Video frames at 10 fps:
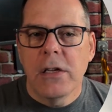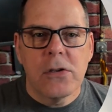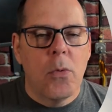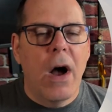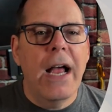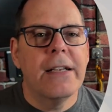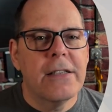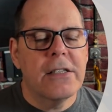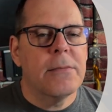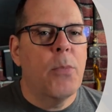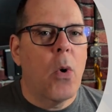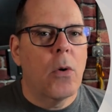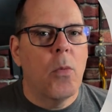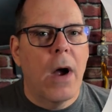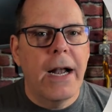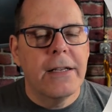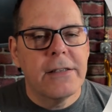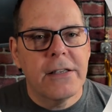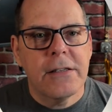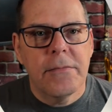So why is this important? Why does
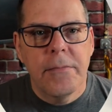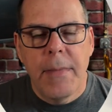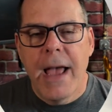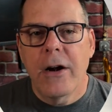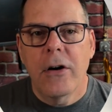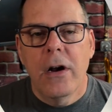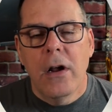this matter?